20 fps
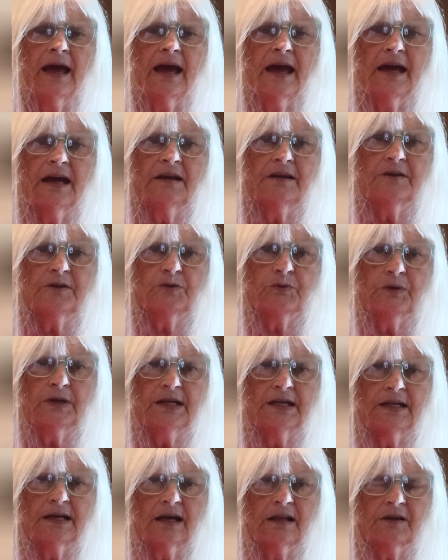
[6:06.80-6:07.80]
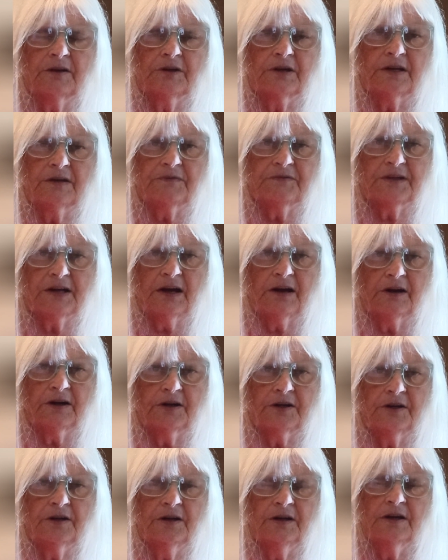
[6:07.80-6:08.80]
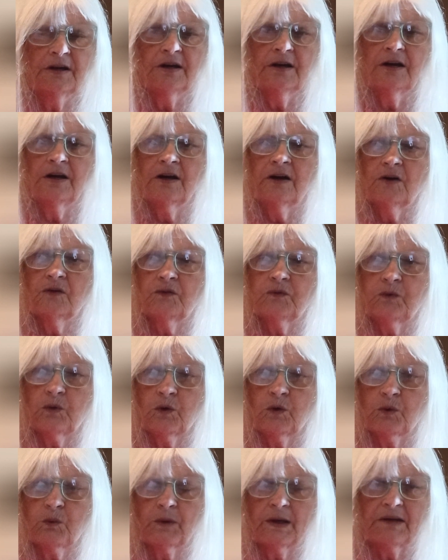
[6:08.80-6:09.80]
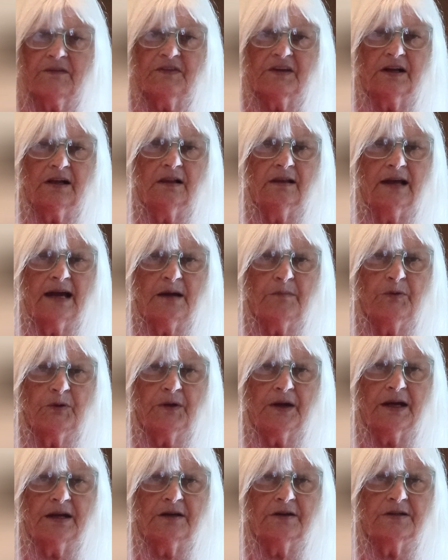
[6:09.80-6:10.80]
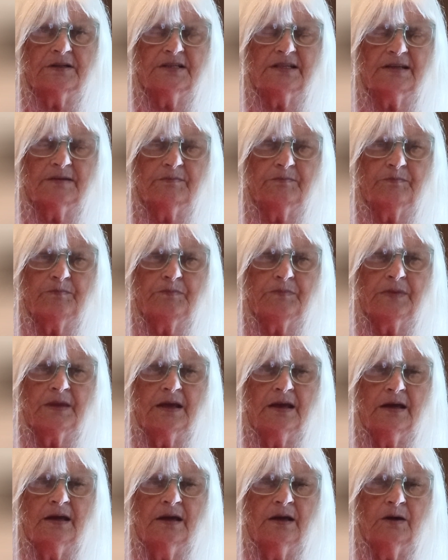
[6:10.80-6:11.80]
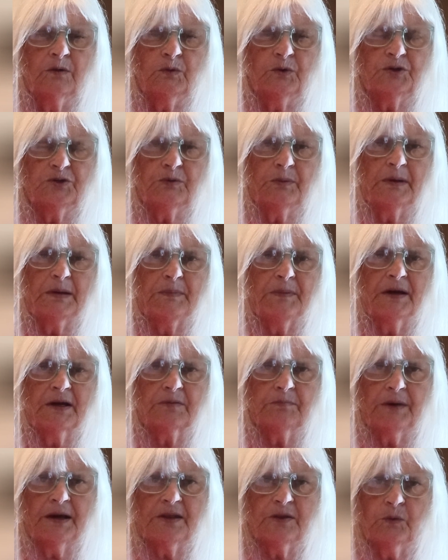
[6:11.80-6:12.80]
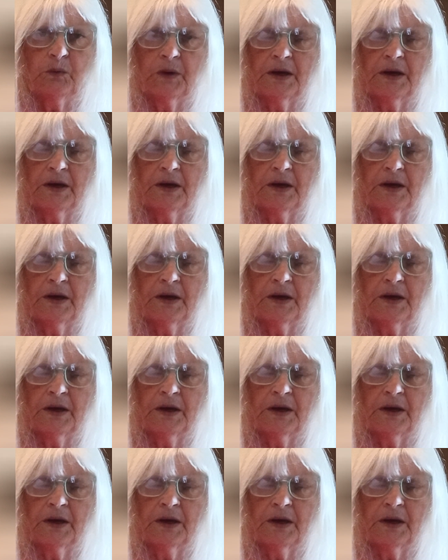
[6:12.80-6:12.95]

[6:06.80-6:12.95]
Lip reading: and a $20 gift card for one of the collaborators, which will be picked by the